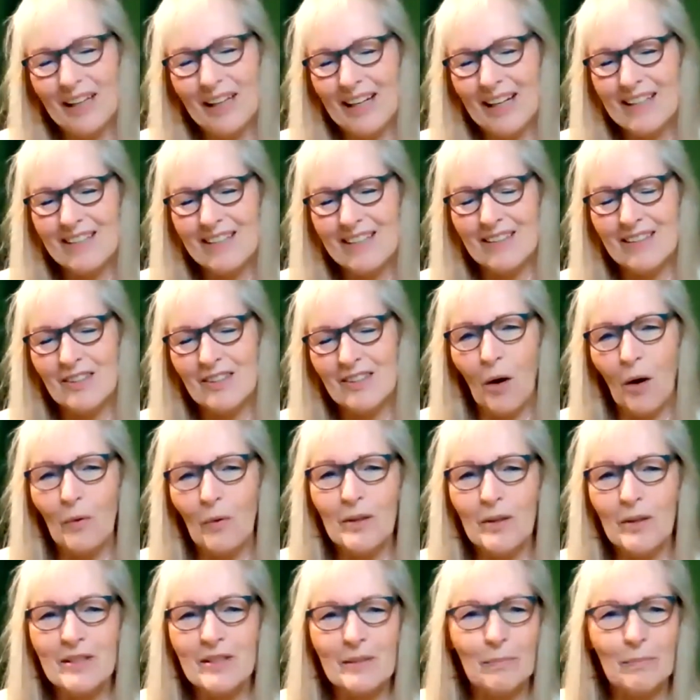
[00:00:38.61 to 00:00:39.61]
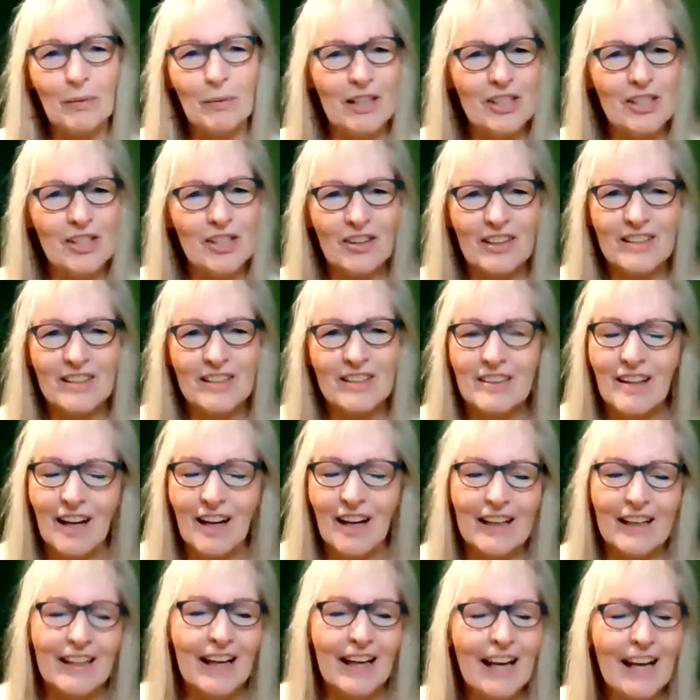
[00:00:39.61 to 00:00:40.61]
yes, it's always a pleasure and a
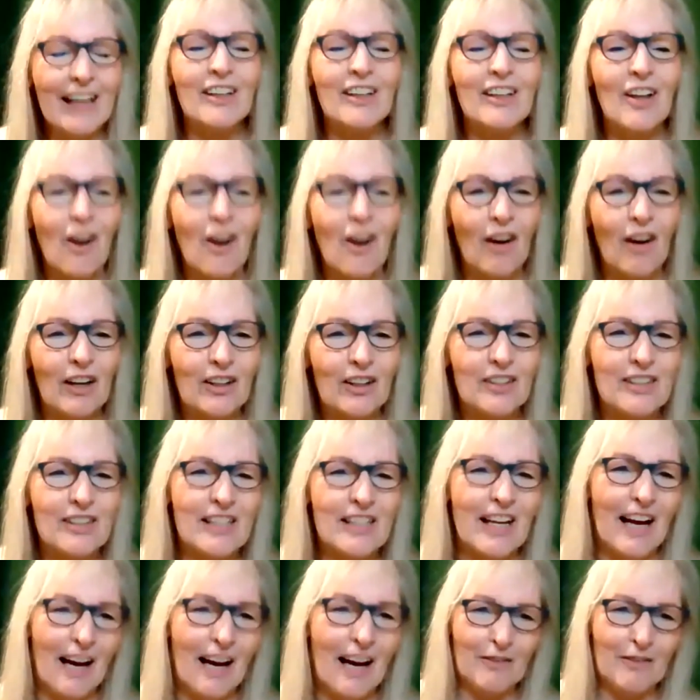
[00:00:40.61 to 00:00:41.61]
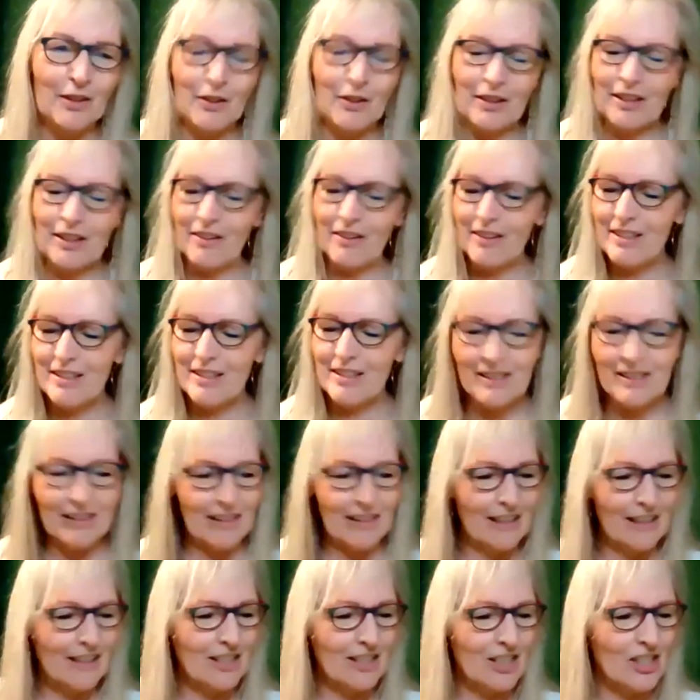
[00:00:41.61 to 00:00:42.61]
delight and an honor to have you here and
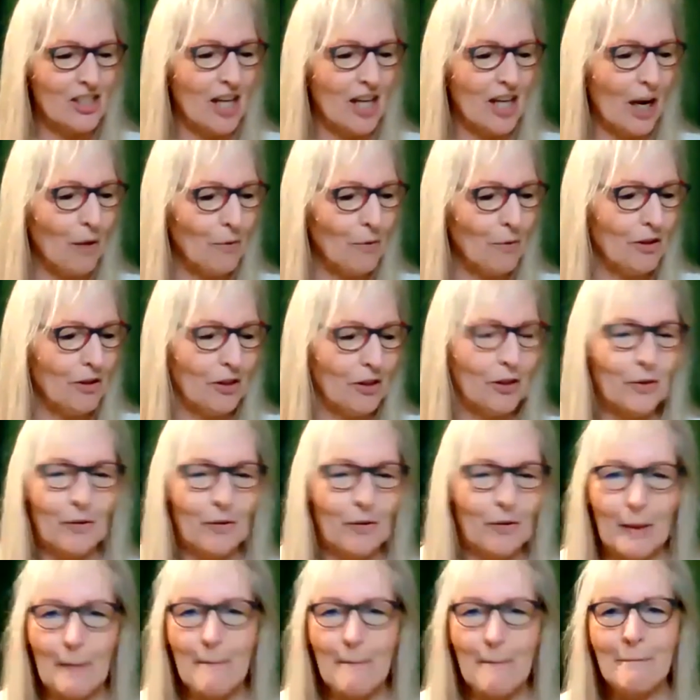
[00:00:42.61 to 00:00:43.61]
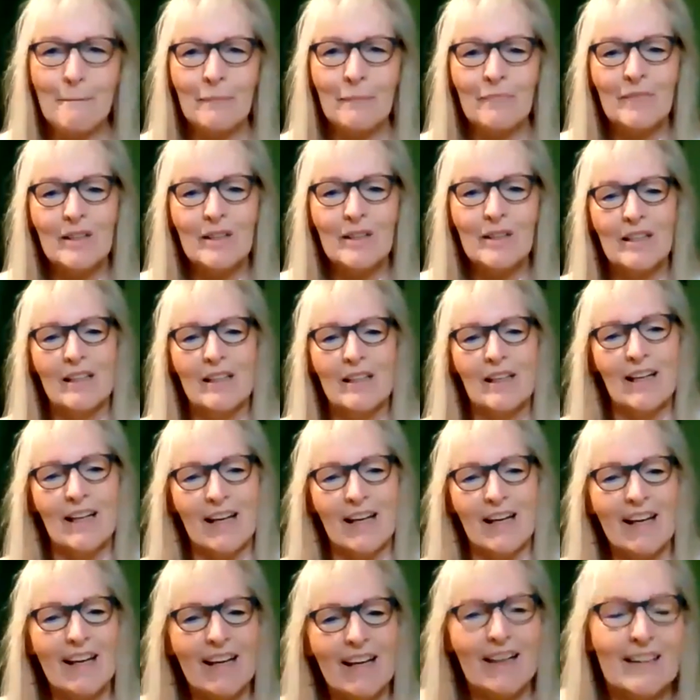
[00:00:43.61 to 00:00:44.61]
to chat with you
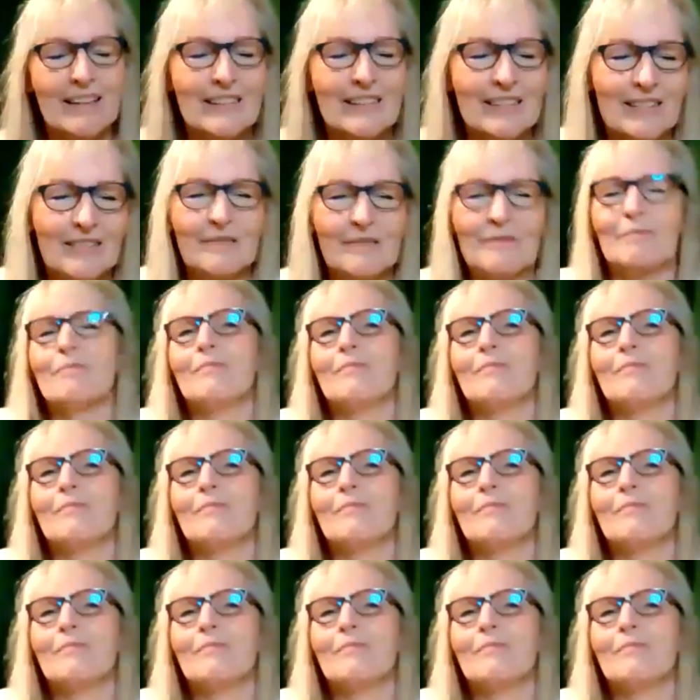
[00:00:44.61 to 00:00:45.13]
and